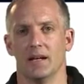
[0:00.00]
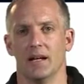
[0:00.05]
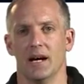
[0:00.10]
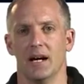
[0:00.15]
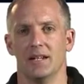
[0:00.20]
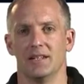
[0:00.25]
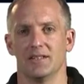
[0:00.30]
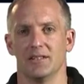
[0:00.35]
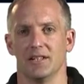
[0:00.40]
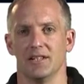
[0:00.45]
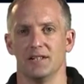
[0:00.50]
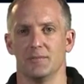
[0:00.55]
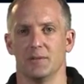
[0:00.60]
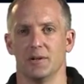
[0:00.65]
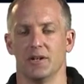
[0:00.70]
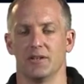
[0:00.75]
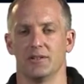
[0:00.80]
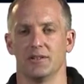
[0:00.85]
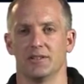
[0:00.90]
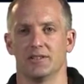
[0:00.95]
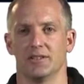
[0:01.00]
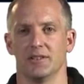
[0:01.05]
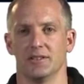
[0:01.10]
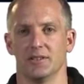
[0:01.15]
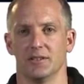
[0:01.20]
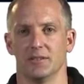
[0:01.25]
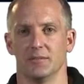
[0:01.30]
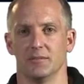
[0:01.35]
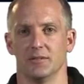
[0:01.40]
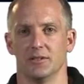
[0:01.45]
Disease monitoring
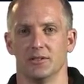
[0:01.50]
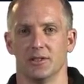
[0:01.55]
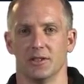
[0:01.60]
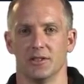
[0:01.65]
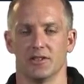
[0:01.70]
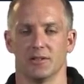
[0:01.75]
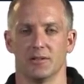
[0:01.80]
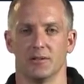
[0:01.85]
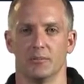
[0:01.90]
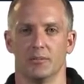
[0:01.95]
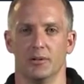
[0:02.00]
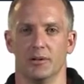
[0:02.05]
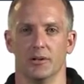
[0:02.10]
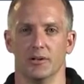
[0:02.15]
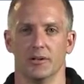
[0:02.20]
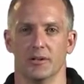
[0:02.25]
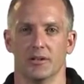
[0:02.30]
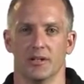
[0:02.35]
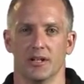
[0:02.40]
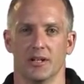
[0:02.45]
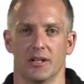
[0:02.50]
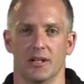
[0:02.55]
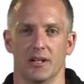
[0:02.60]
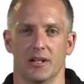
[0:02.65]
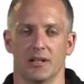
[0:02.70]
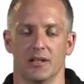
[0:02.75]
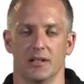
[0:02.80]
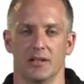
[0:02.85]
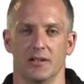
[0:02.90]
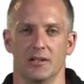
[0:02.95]
system is also important.
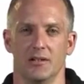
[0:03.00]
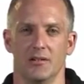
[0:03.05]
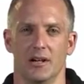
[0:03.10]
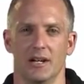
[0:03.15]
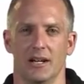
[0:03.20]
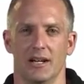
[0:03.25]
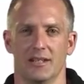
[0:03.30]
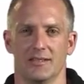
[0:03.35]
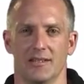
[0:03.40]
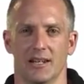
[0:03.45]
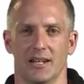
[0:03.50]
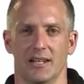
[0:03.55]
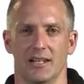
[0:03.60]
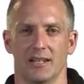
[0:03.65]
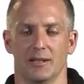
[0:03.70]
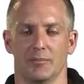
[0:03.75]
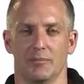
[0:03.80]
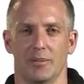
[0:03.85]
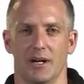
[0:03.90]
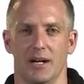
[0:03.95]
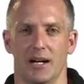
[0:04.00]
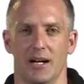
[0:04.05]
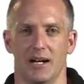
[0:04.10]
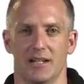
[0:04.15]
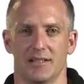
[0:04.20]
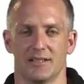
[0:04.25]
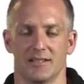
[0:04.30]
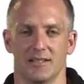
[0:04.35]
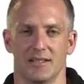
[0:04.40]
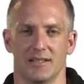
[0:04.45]
Niue has had in the
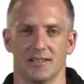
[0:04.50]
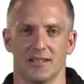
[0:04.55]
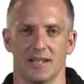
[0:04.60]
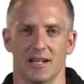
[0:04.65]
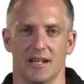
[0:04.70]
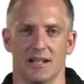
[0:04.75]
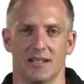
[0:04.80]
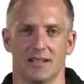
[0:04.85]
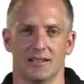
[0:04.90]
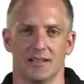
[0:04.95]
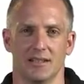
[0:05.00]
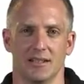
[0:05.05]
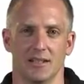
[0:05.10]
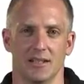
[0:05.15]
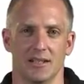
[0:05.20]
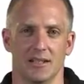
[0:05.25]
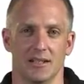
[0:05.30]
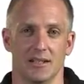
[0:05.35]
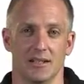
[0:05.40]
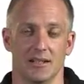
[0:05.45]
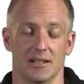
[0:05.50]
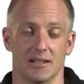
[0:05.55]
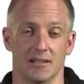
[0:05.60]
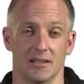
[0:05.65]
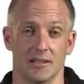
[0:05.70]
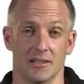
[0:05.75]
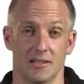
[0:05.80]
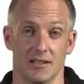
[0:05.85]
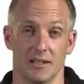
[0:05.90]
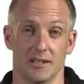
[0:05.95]
past,
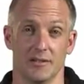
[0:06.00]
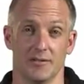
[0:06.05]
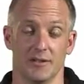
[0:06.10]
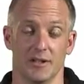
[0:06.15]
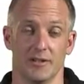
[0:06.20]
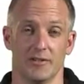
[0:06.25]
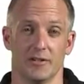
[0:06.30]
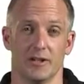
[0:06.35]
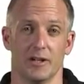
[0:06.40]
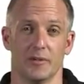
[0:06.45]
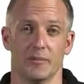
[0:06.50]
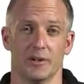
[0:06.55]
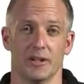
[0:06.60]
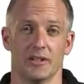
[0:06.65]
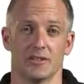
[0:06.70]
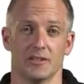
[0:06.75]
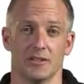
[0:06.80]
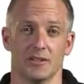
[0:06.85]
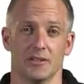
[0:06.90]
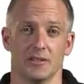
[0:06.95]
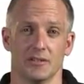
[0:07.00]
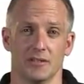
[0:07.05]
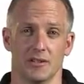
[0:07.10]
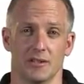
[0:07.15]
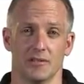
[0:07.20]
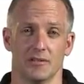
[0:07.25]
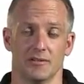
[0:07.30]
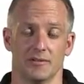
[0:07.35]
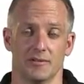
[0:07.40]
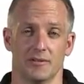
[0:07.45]
a dengue fever outbreaks, not
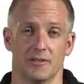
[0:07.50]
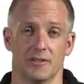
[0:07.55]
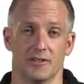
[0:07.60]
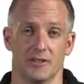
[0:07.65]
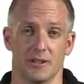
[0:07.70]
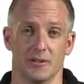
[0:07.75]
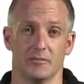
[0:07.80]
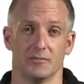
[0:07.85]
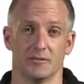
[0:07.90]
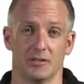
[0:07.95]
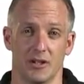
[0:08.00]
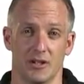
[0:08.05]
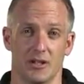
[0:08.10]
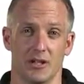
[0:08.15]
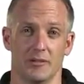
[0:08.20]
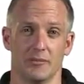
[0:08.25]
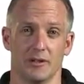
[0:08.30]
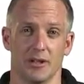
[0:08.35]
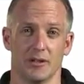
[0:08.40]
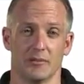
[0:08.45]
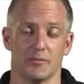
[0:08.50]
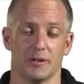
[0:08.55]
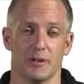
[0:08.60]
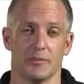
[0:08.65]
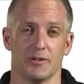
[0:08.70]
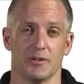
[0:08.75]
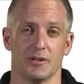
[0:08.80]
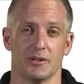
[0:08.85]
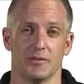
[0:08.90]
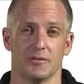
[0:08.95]
for some time now,
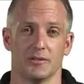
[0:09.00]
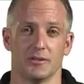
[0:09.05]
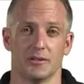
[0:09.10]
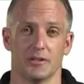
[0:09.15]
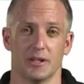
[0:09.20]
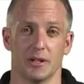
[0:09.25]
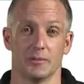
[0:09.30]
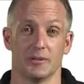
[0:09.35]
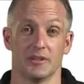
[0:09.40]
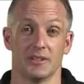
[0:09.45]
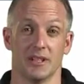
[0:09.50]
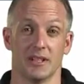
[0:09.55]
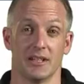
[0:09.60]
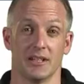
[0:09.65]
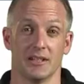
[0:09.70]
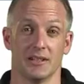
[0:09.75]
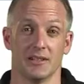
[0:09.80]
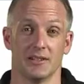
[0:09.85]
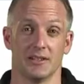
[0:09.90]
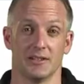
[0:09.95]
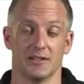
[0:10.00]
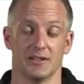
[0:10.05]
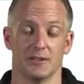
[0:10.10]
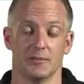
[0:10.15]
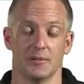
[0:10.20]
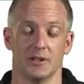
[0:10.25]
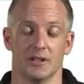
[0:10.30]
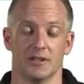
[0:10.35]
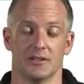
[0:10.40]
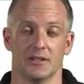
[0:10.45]
perhaps not for a couple of decades has there
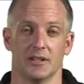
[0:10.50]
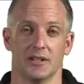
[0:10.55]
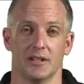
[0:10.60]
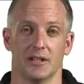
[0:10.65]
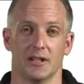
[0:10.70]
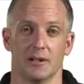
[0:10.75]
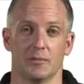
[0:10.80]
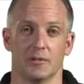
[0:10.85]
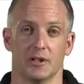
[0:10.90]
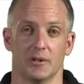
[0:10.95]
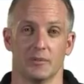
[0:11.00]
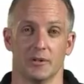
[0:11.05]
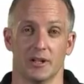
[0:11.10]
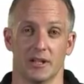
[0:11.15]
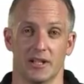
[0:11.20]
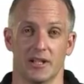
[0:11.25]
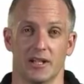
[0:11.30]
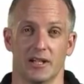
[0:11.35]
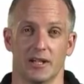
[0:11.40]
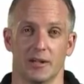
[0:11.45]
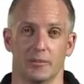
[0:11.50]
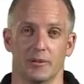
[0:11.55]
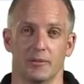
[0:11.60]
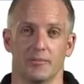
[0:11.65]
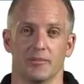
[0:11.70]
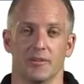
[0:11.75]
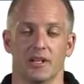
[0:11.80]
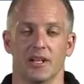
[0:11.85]
been a dengue outbreak, but it can happen.